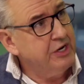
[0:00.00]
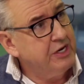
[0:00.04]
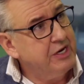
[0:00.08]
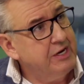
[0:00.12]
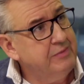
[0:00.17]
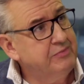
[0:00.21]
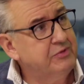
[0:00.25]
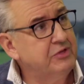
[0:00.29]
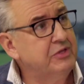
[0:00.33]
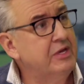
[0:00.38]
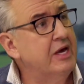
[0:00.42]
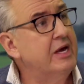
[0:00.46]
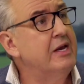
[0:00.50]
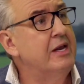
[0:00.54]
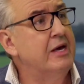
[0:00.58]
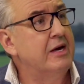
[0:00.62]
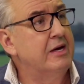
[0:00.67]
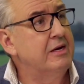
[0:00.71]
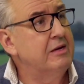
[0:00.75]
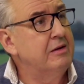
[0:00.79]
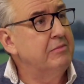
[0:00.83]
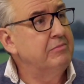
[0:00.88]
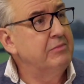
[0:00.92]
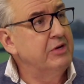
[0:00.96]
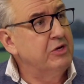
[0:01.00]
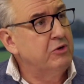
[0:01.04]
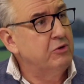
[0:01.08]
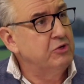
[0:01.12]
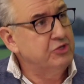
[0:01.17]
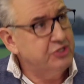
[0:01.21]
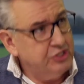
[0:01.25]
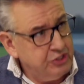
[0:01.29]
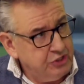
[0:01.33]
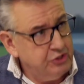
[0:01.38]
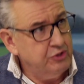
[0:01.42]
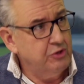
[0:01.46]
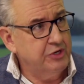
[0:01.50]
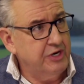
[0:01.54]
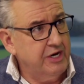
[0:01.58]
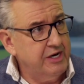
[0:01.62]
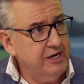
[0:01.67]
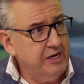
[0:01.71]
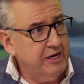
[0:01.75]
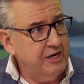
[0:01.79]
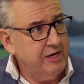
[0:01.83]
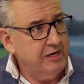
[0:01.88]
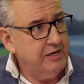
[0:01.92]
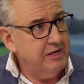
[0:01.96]
to keep the data because it's your
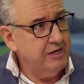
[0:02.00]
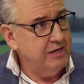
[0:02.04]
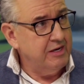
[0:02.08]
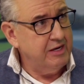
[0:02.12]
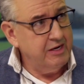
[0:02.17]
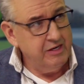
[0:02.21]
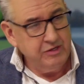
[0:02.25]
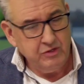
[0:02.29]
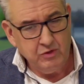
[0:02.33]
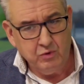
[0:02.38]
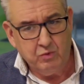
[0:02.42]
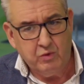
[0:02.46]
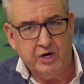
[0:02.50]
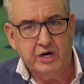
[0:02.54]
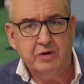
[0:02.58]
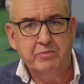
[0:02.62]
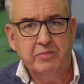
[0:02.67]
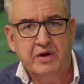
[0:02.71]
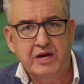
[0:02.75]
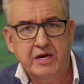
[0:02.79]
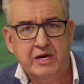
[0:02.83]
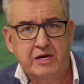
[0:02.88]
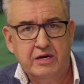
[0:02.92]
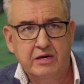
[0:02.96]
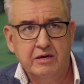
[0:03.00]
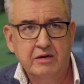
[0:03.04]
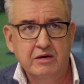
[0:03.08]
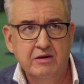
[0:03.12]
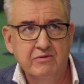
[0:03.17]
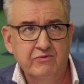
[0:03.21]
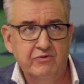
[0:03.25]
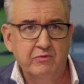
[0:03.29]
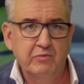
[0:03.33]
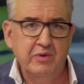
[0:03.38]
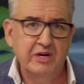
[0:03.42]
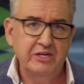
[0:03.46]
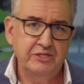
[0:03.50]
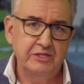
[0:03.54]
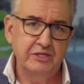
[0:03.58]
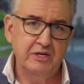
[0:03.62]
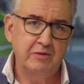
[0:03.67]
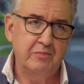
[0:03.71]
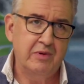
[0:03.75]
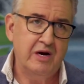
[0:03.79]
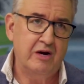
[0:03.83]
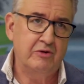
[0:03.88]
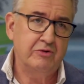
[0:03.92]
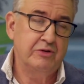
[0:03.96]
data and you want to make information
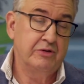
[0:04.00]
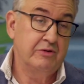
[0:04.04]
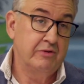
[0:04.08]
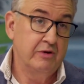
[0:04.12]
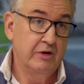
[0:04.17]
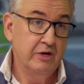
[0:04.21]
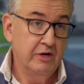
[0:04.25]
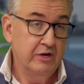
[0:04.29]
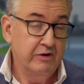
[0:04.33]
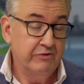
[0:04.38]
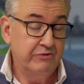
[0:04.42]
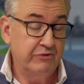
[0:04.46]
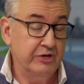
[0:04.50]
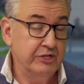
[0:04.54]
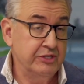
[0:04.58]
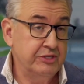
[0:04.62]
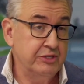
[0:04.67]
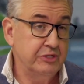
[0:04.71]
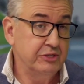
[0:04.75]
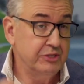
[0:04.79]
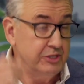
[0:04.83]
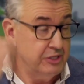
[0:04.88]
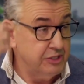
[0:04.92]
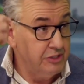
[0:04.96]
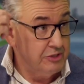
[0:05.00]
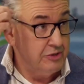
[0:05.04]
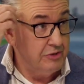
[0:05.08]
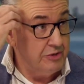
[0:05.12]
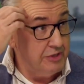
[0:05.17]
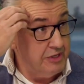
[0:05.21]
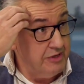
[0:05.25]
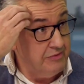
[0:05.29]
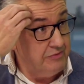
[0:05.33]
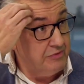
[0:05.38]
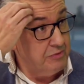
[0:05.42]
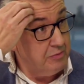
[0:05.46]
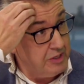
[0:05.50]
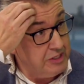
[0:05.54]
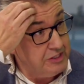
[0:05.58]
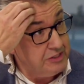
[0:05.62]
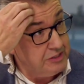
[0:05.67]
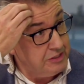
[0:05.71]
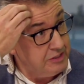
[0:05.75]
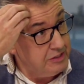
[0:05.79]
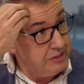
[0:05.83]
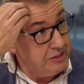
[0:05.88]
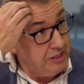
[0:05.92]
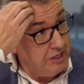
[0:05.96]
about it. For instance, history
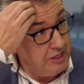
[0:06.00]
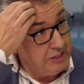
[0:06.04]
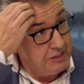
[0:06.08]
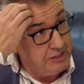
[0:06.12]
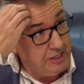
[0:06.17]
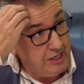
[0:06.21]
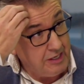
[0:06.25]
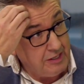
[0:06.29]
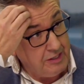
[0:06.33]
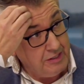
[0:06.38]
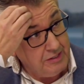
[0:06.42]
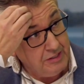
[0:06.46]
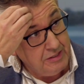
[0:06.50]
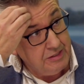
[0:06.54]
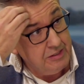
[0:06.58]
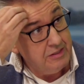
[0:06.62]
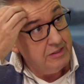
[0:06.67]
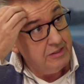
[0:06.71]
information, exactly.